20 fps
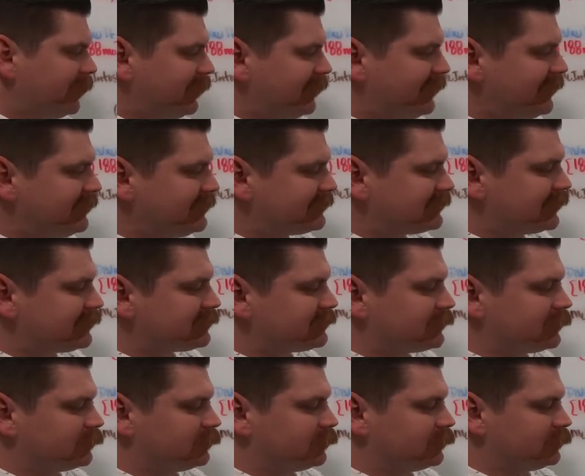He says
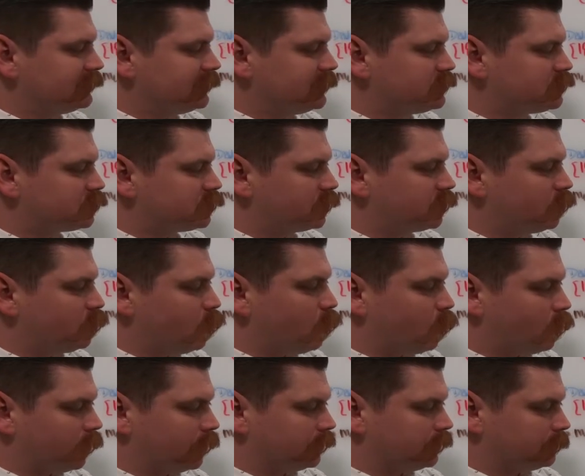that the district
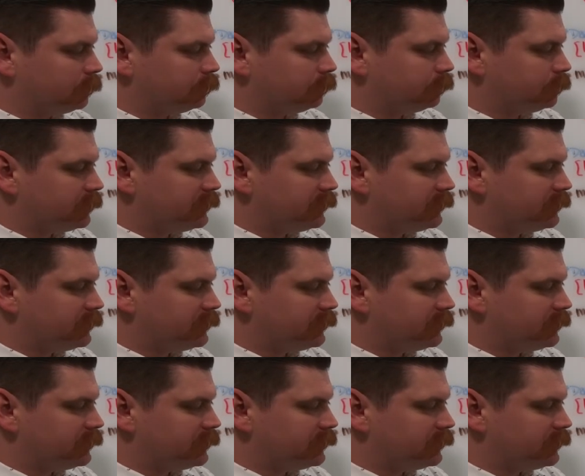court